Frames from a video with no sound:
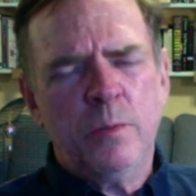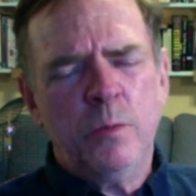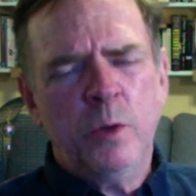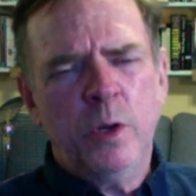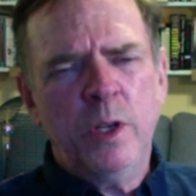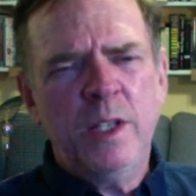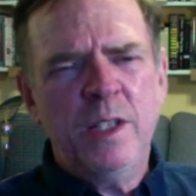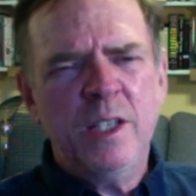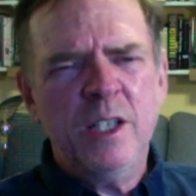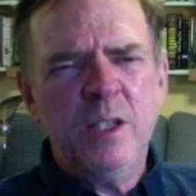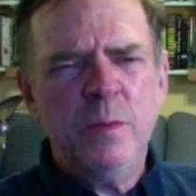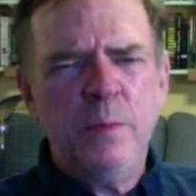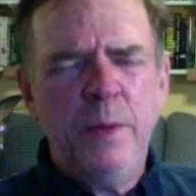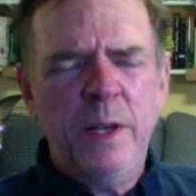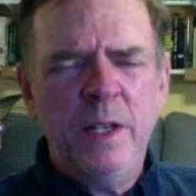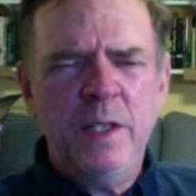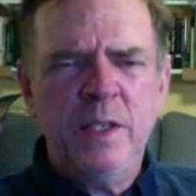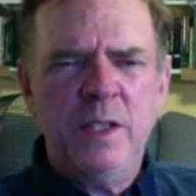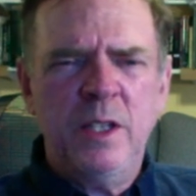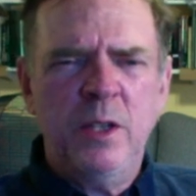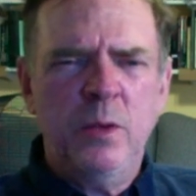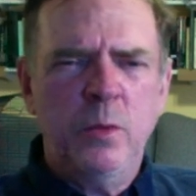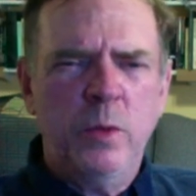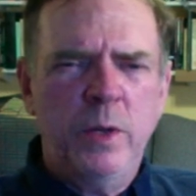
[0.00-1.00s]
where he just
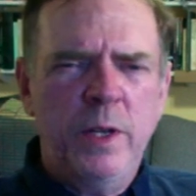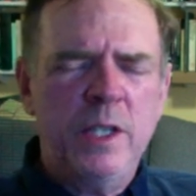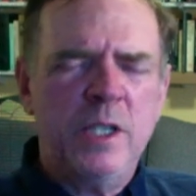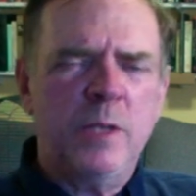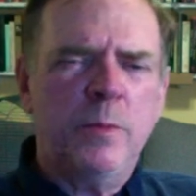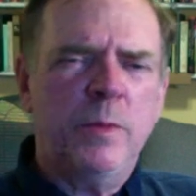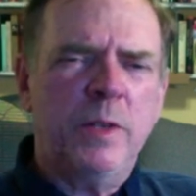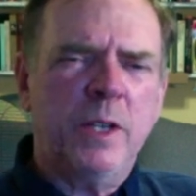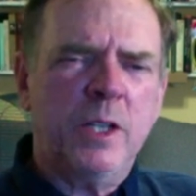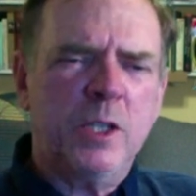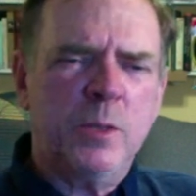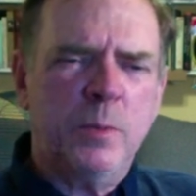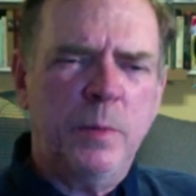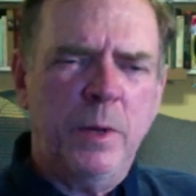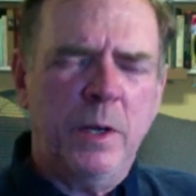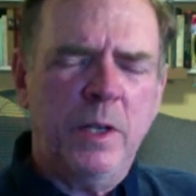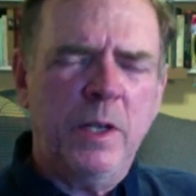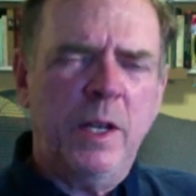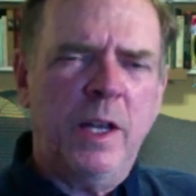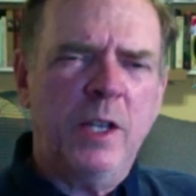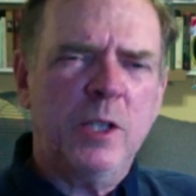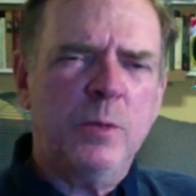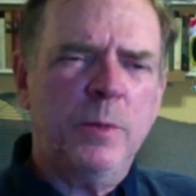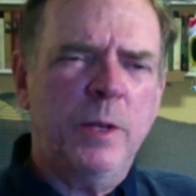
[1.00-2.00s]
basically reads them and
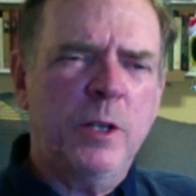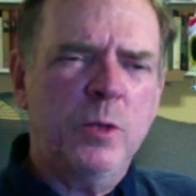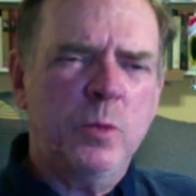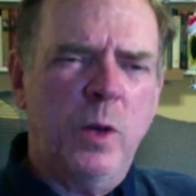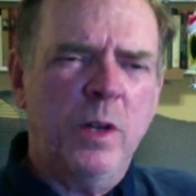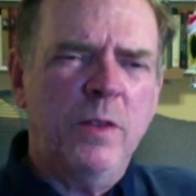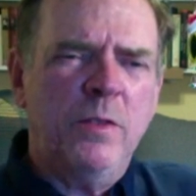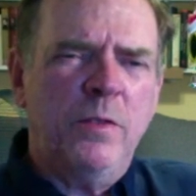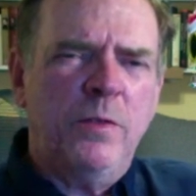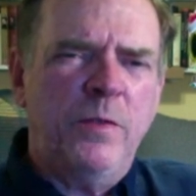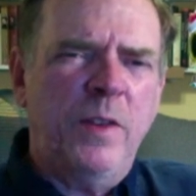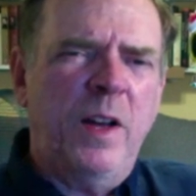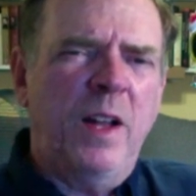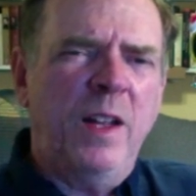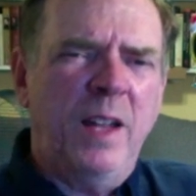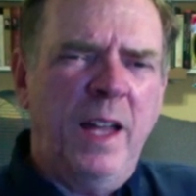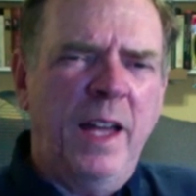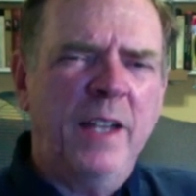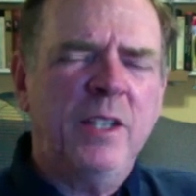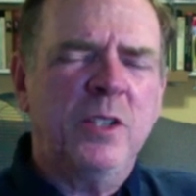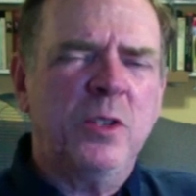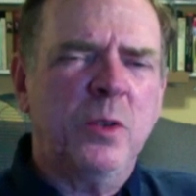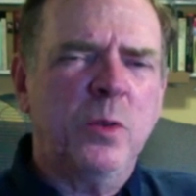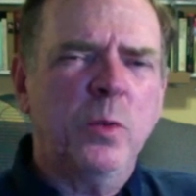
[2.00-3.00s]
explains what it felt
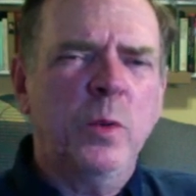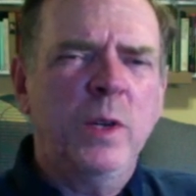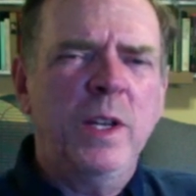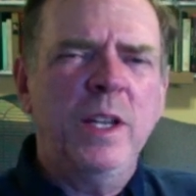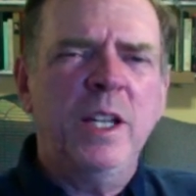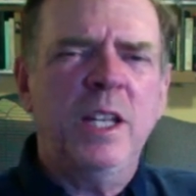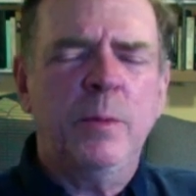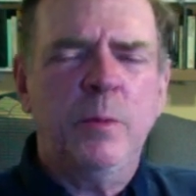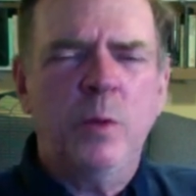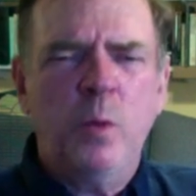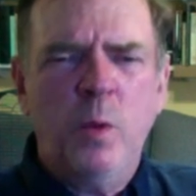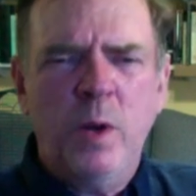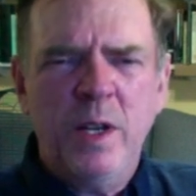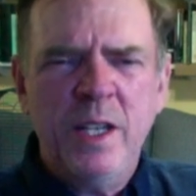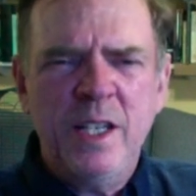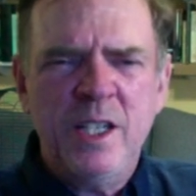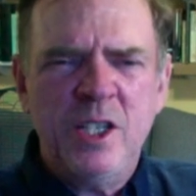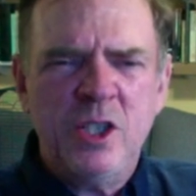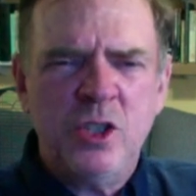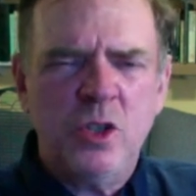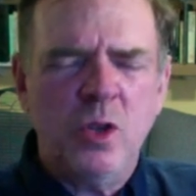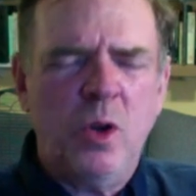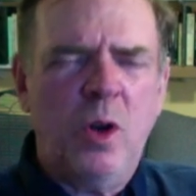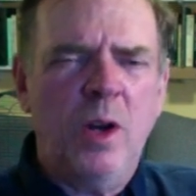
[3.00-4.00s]
like to read them and what he
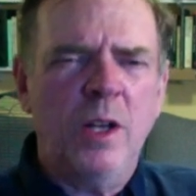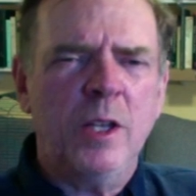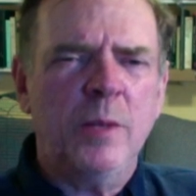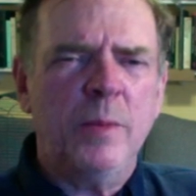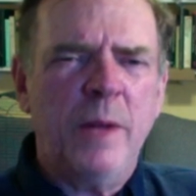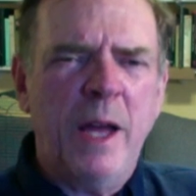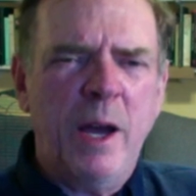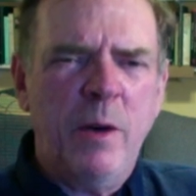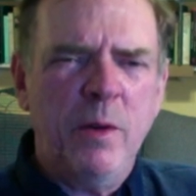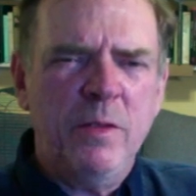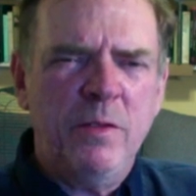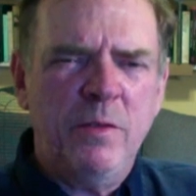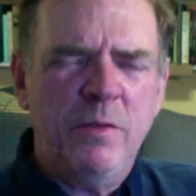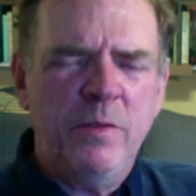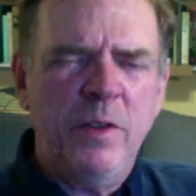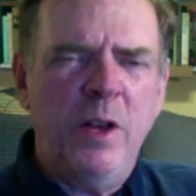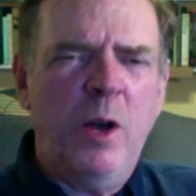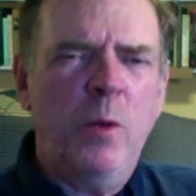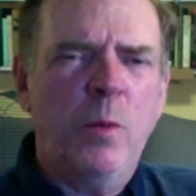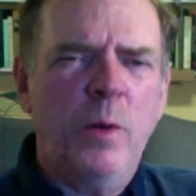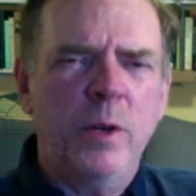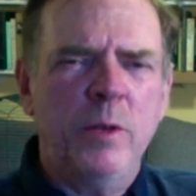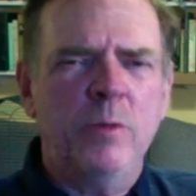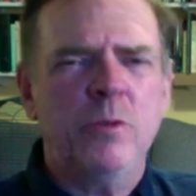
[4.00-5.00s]
saw in them, how he
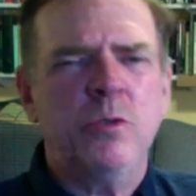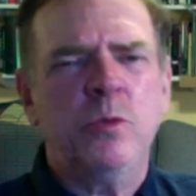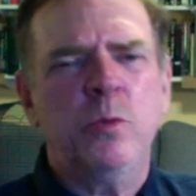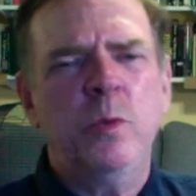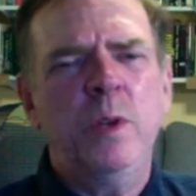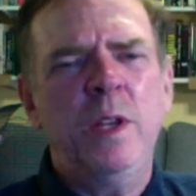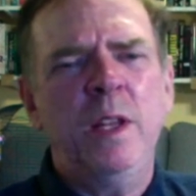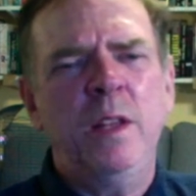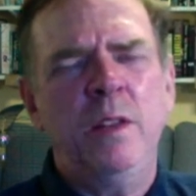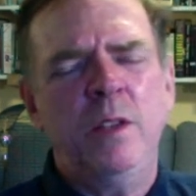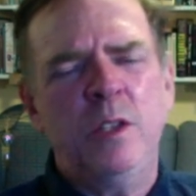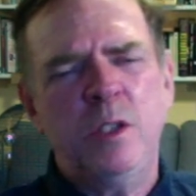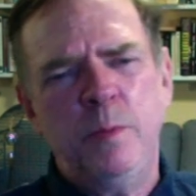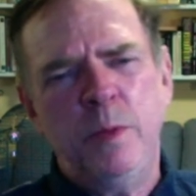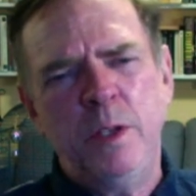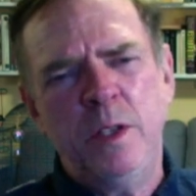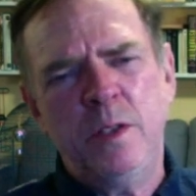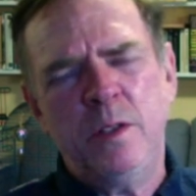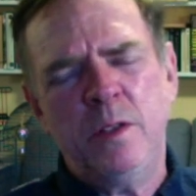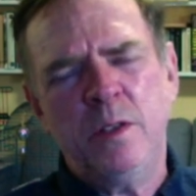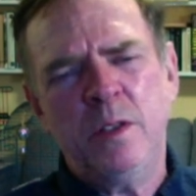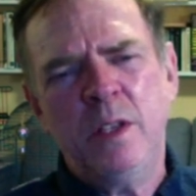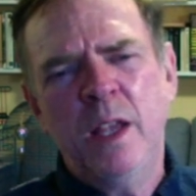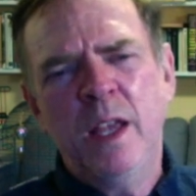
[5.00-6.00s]
felt when he was reading these
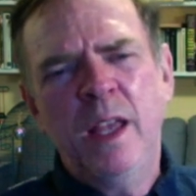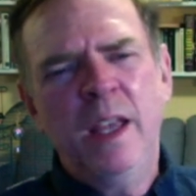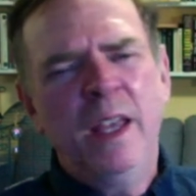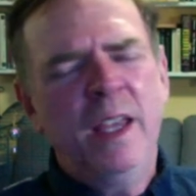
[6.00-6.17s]
pieces.